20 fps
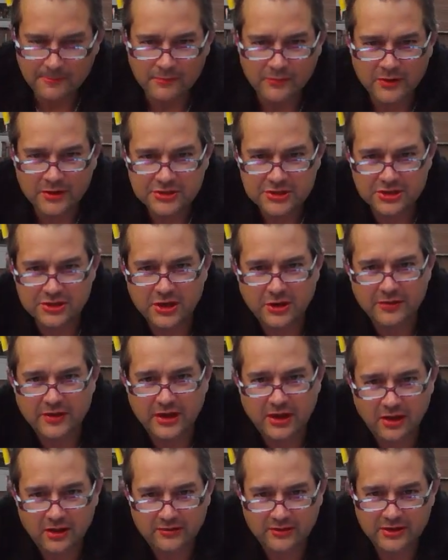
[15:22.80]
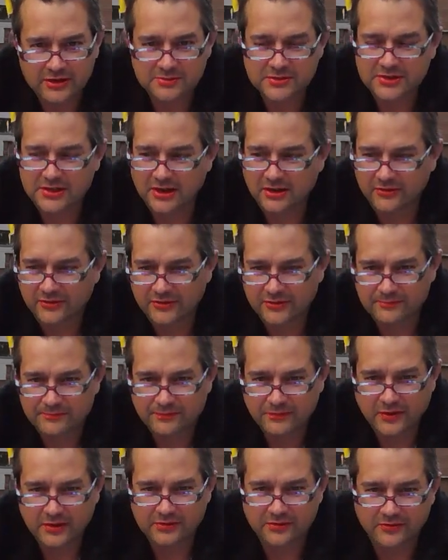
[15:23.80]
I should note that Oliver himself
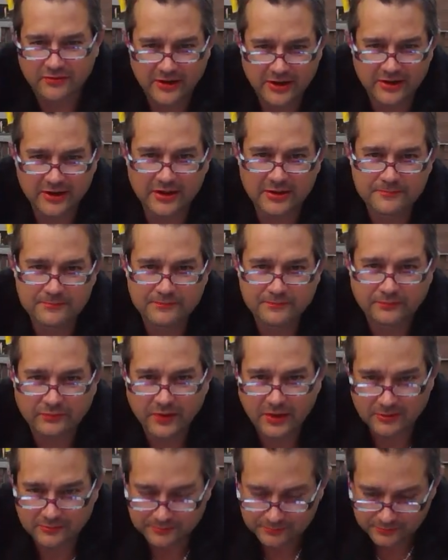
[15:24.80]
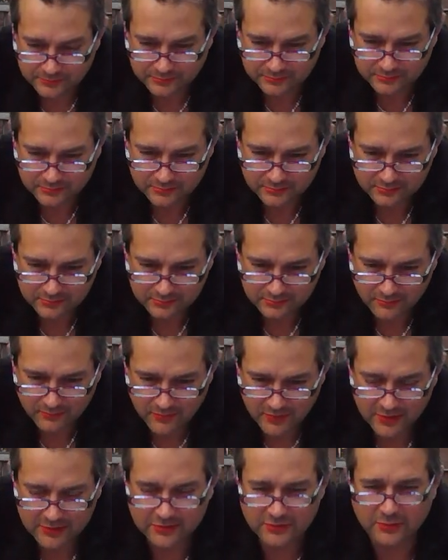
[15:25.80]
is a very
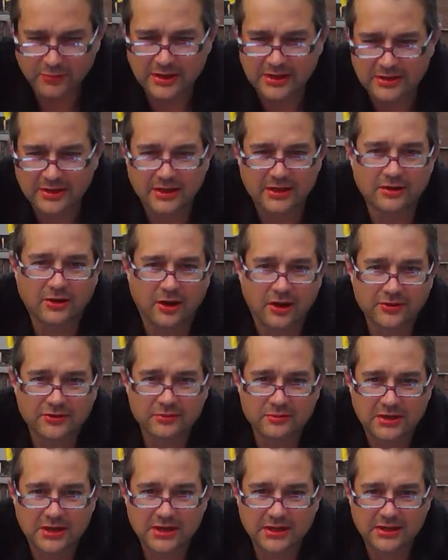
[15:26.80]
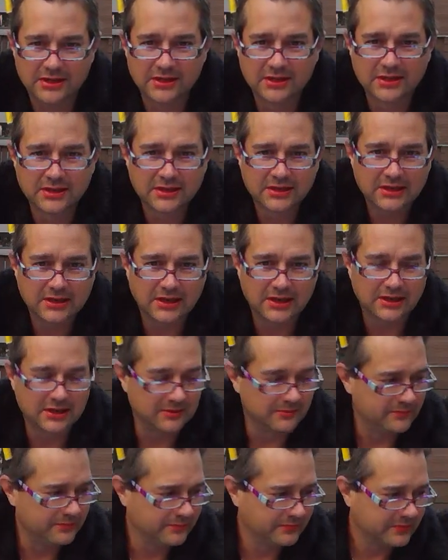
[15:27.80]
sweet and awesome kid,
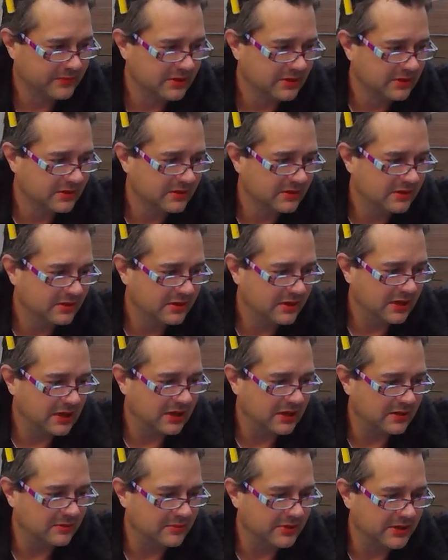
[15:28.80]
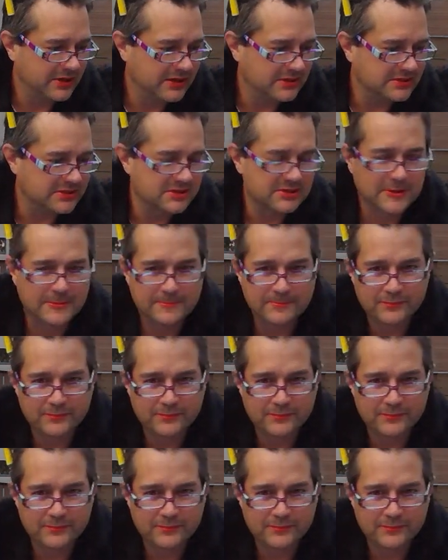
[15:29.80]
but has